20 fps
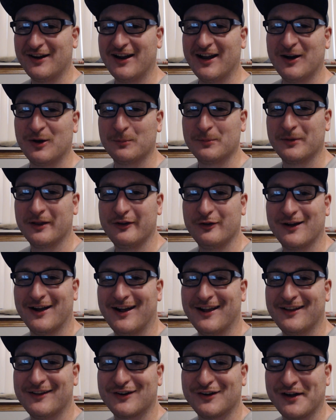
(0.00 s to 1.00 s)
I hope that you
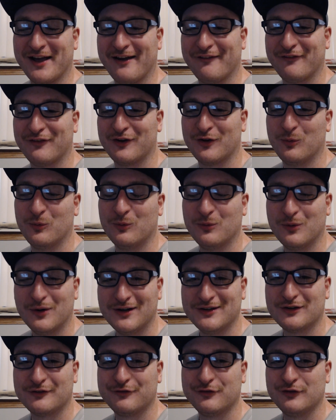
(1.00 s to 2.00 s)
guys are all having a
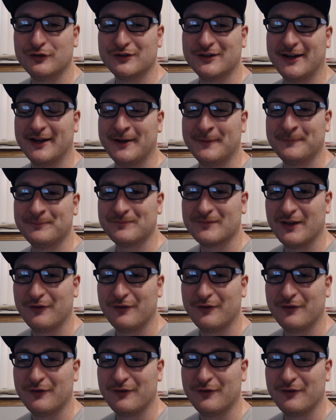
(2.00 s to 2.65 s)
wonderful day.